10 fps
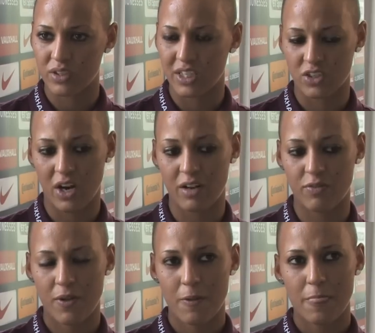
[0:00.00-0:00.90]
It's kind
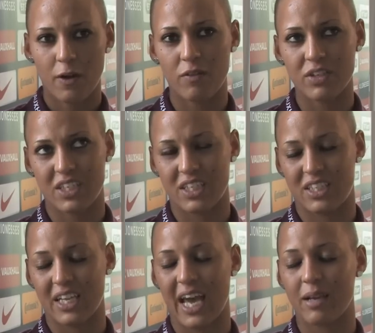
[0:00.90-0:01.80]
of, obviously it's
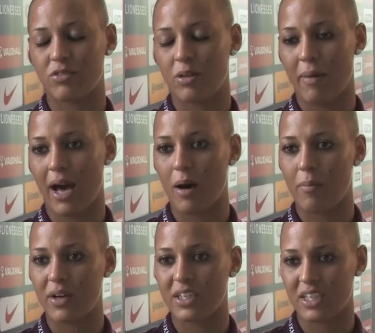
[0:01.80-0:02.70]
the games that matter,
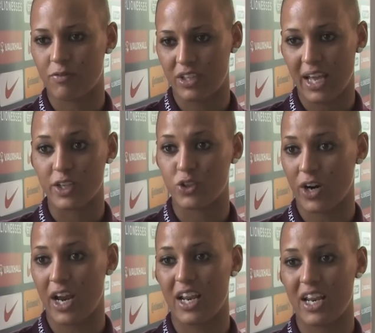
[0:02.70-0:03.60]
but it's every day in
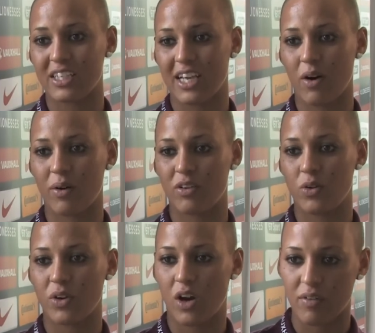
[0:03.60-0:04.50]
training, it's how
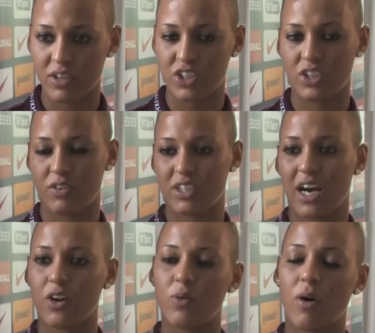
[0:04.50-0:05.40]
you encourage each other, it's
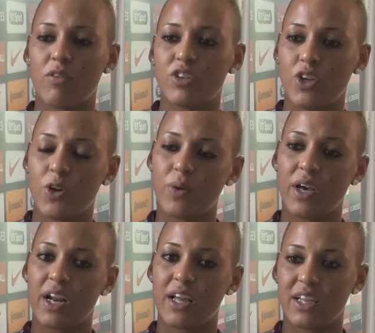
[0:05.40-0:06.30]
how you are as a
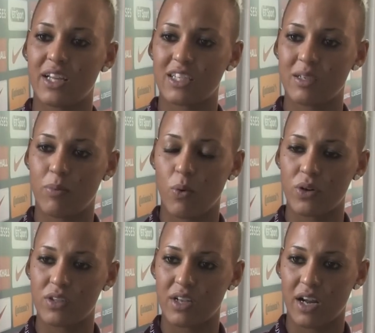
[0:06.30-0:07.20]
unit, and I think that's
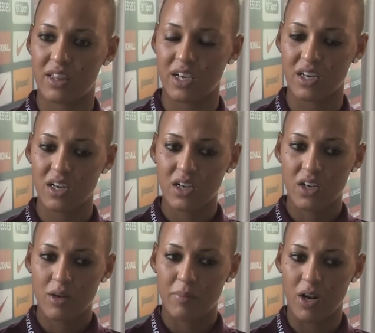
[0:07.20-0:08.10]
important. And I think
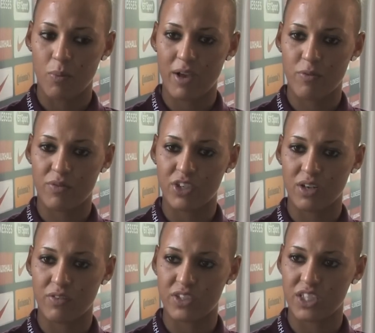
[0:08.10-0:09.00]
being away with each
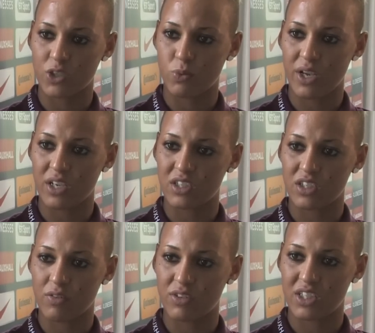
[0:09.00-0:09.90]
other for 6 weeks
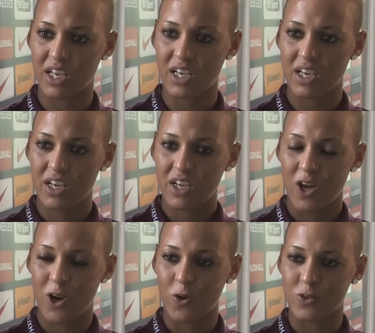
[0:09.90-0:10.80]
is obviously
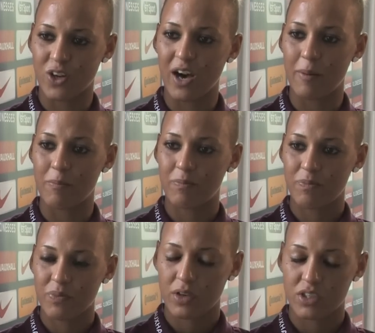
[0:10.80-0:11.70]
a long time,
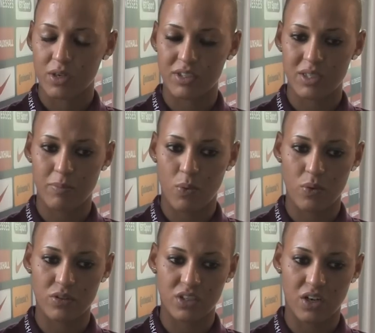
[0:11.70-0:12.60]
so it's
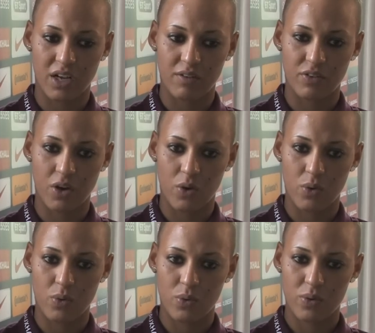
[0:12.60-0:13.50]
important to kind of
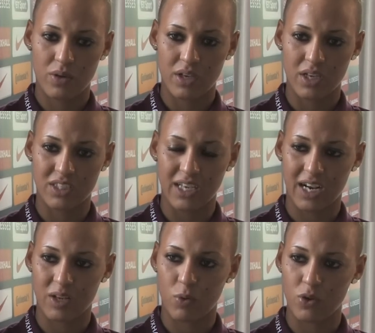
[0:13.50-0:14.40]
know
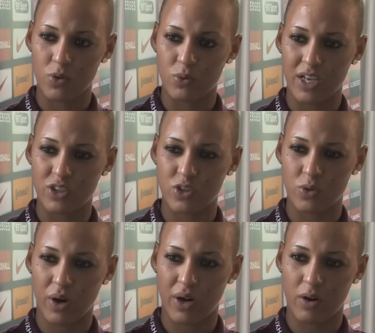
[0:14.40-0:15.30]
exactly what you need to
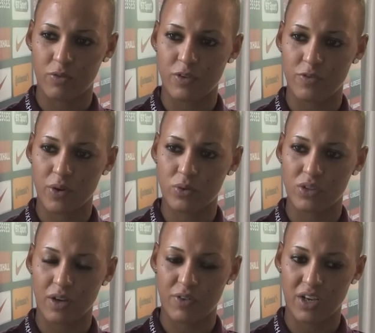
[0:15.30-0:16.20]
do on and off the field.
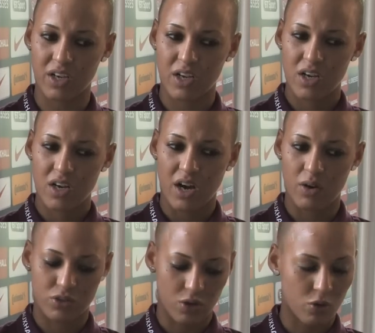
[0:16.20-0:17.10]
So I think I
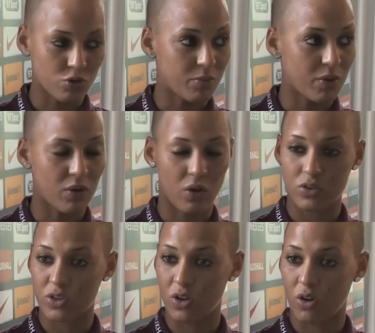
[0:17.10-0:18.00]
also contribute a
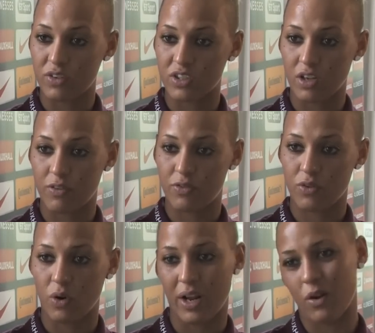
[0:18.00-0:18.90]
lot to a lot of the stuff
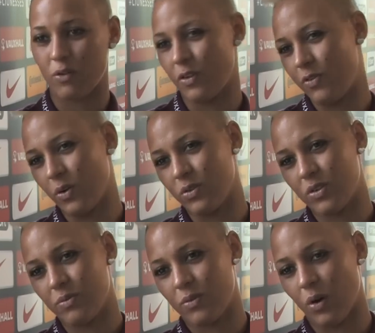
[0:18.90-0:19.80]
on and off the field,
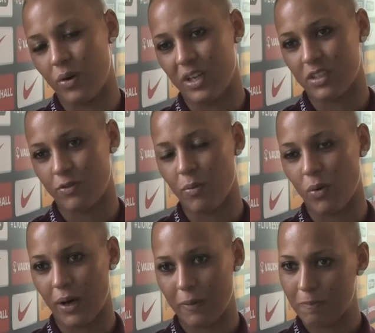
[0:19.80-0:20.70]
not only as a
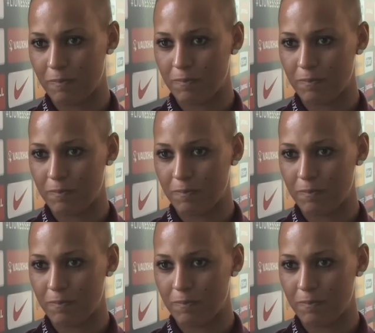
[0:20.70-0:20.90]
footballer.